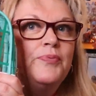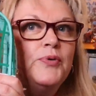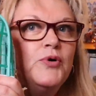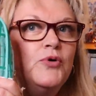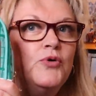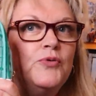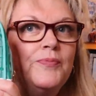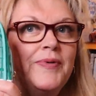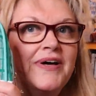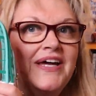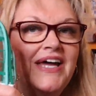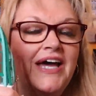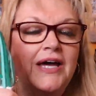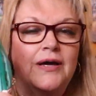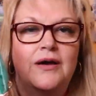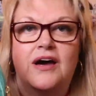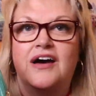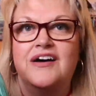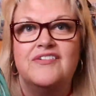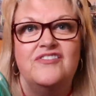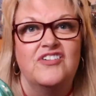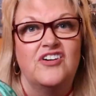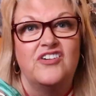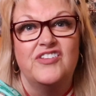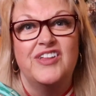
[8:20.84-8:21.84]
put all my,
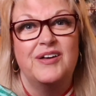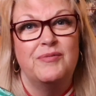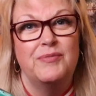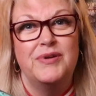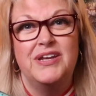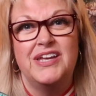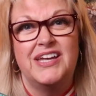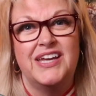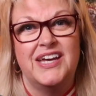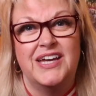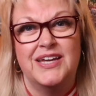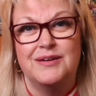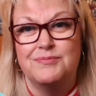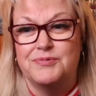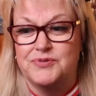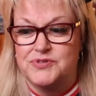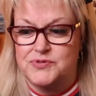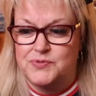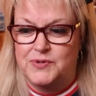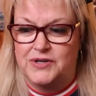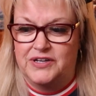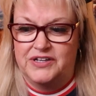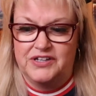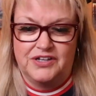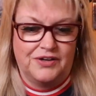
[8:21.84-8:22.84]
I've got that many cables
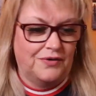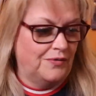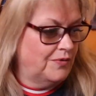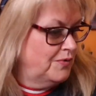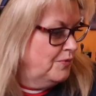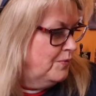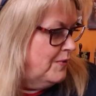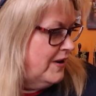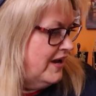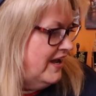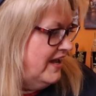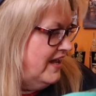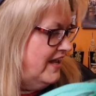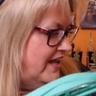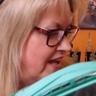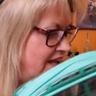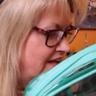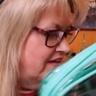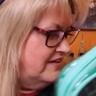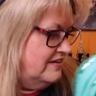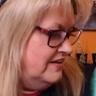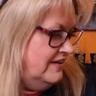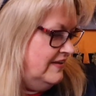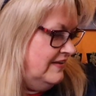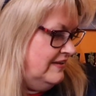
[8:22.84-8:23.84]
when I go away.
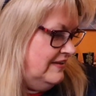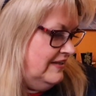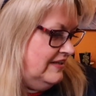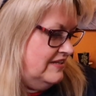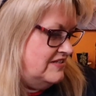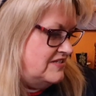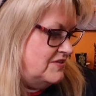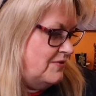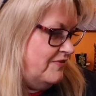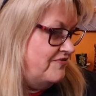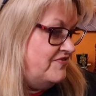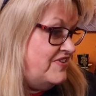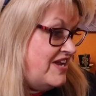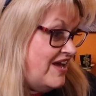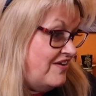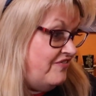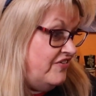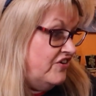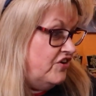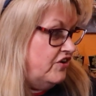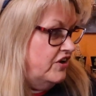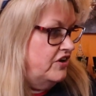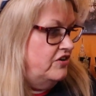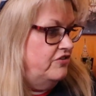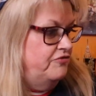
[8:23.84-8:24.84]
And so I've
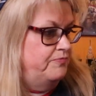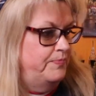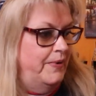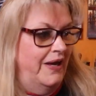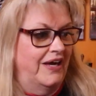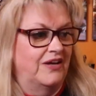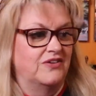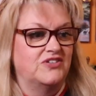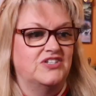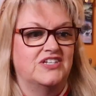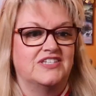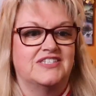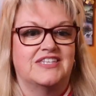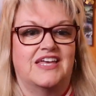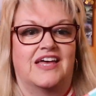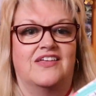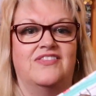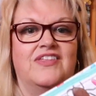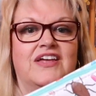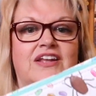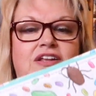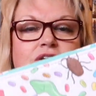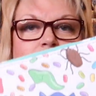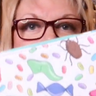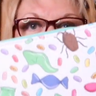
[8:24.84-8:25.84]
never got enough pouches. And then